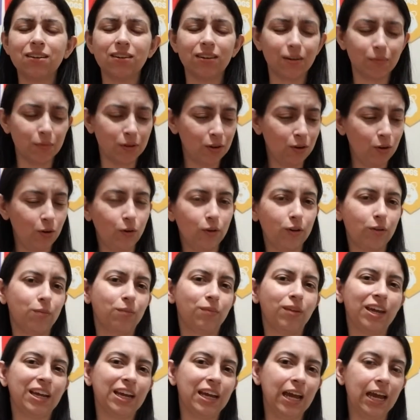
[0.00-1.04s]
and I'm gonna hold them,
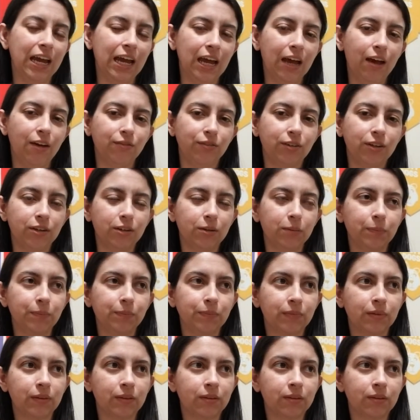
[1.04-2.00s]
like, I have,